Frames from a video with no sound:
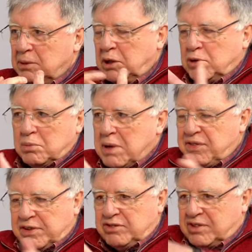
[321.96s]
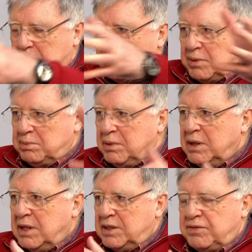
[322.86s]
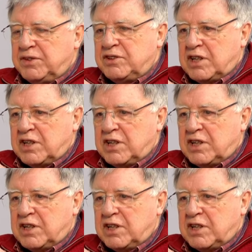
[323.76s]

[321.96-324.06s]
They weren't all Methodists; they were from mm-hmm. different